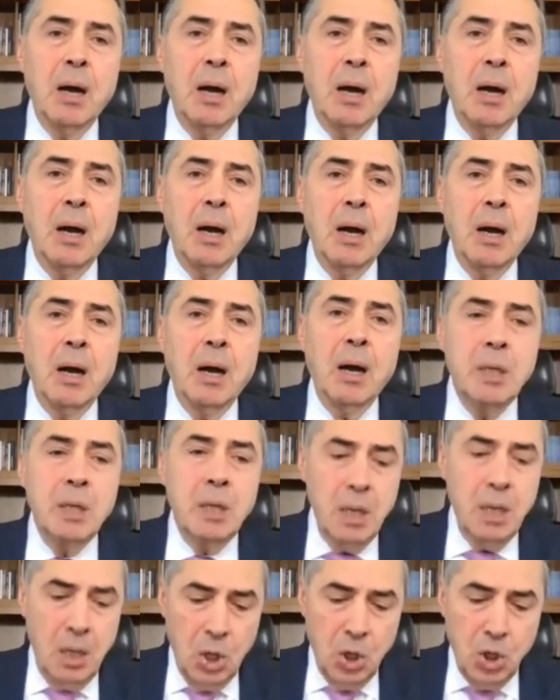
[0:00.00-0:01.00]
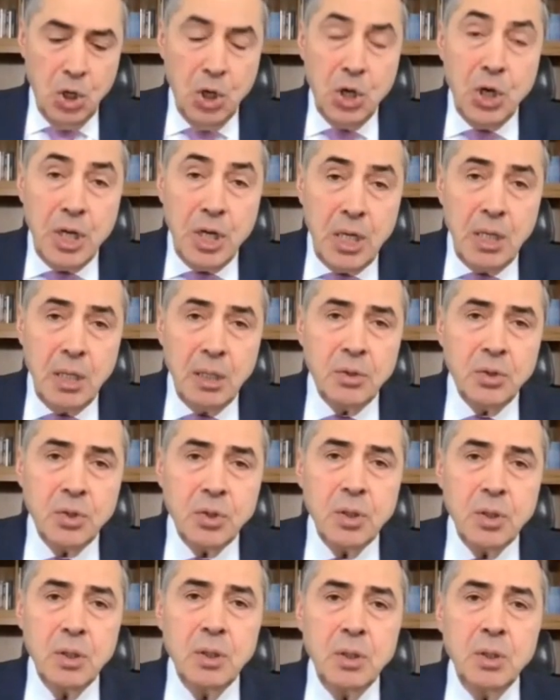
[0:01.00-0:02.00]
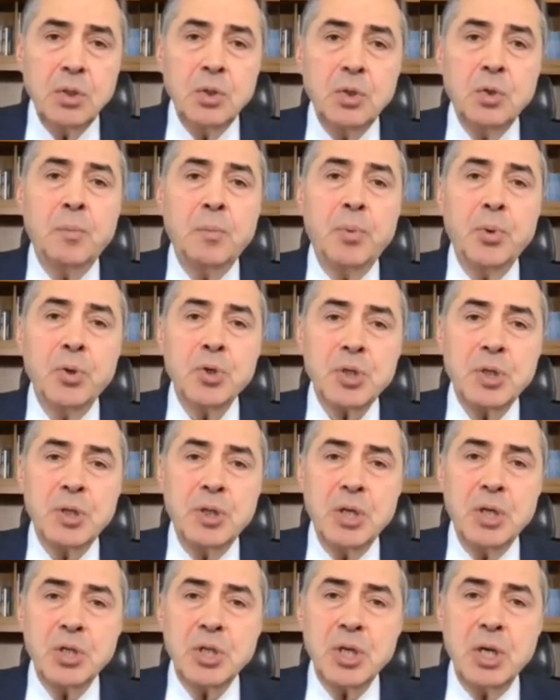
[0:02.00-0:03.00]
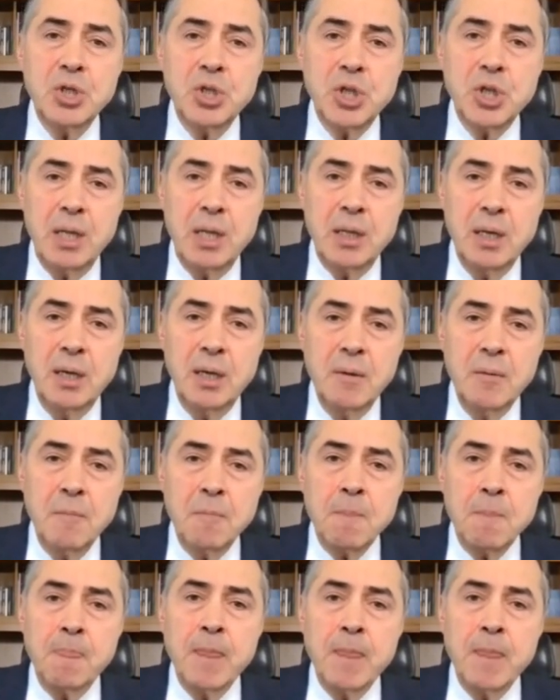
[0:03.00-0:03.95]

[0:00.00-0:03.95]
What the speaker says: we need to push this agenda,